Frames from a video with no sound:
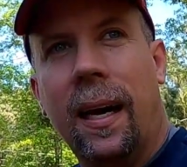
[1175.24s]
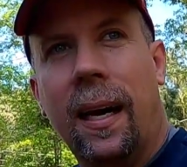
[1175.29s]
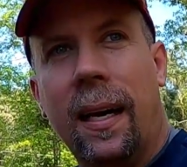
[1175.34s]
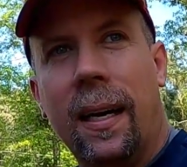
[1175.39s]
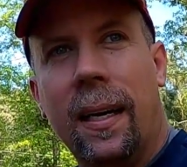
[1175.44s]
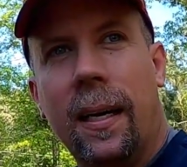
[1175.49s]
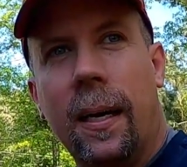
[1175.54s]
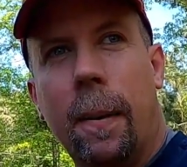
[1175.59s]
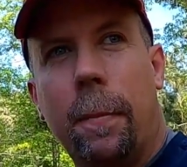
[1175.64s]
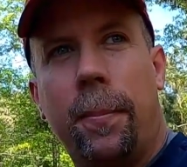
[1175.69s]

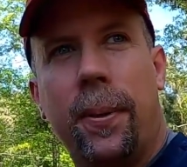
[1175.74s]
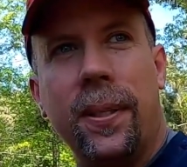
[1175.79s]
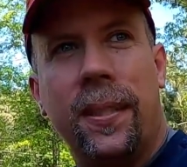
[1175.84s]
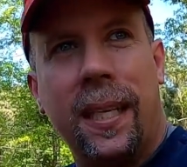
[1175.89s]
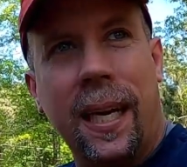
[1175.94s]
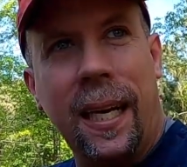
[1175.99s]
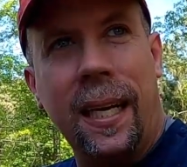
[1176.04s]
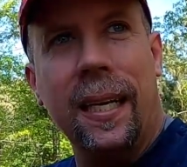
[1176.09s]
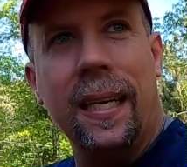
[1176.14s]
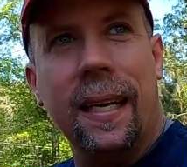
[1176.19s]
uh,
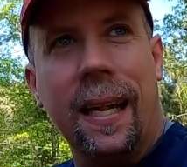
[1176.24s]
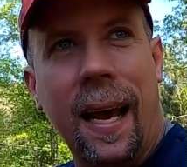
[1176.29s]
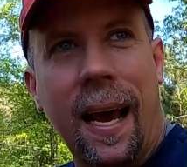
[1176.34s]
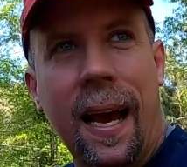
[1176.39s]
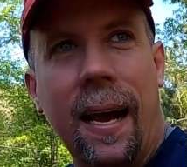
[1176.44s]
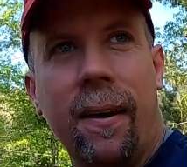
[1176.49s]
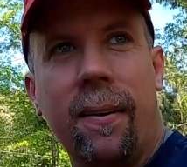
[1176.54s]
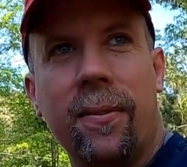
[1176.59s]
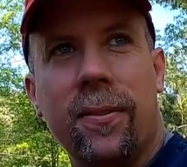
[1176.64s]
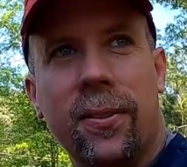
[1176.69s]
patinaed
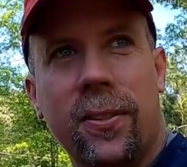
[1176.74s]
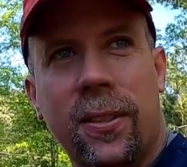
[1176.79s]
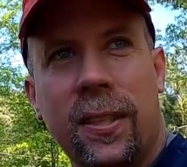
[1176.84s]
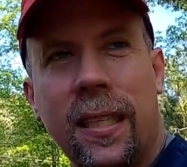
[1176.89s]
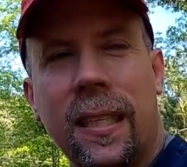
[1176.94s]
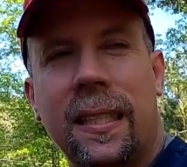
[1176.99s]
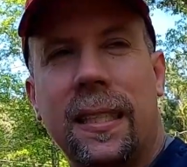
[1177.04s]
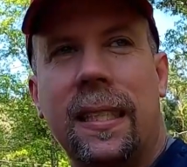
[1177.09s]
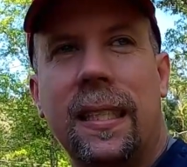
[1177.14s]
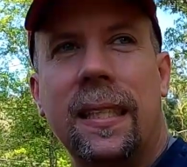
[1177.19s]
out
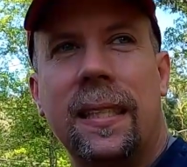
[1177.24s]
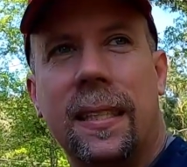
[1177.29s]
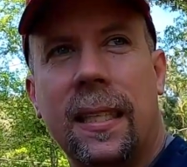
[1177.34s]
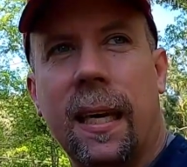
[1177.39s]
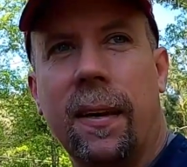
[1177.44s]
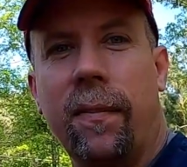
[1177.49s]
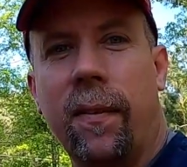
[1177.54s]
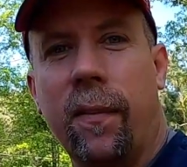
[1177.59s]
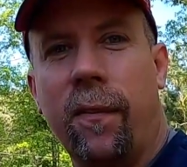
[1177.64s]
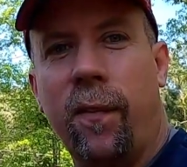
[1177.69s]

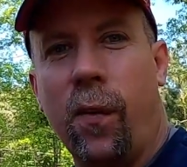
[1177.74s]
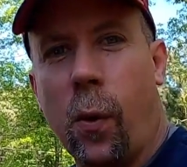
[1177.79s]
67